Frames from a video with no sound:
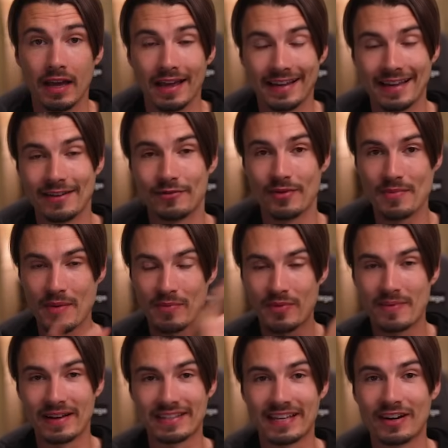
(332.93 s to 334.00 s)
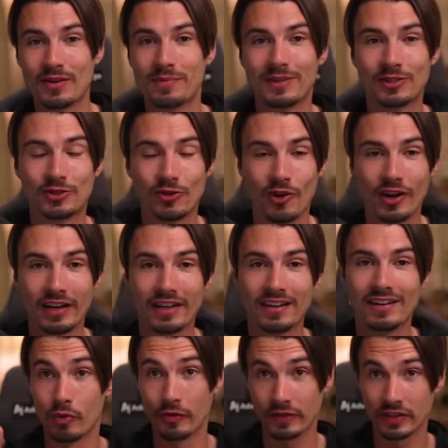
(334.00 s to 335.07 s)
Again, remember my terrible drawing
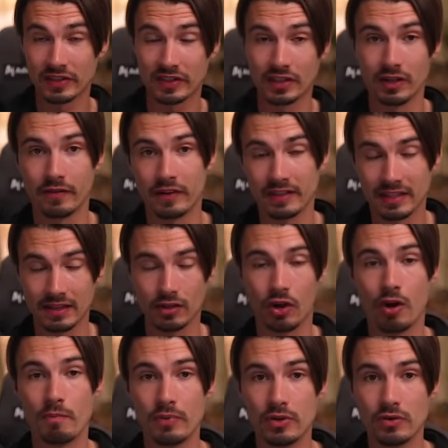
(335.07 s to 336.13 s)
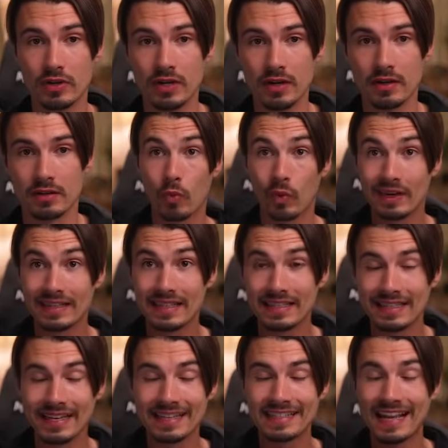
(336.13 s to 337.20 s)
with the servers and the computer? Well, in this
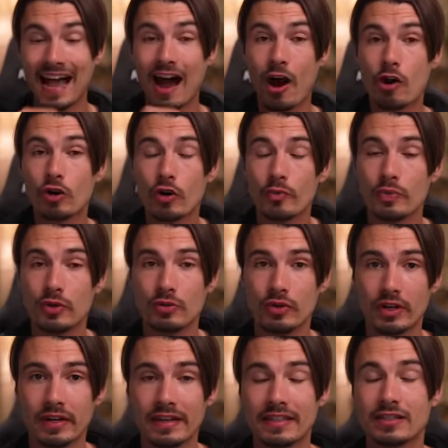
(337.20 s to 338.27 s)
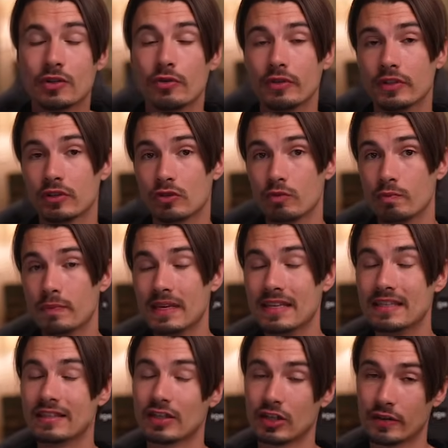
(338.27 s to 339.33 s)
case, our computer is going to be
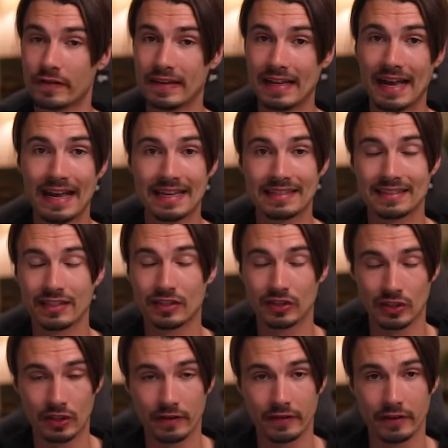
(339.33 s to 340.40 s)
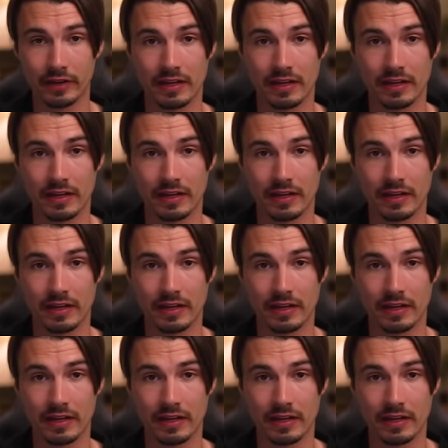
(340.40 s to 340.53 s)
serving as the server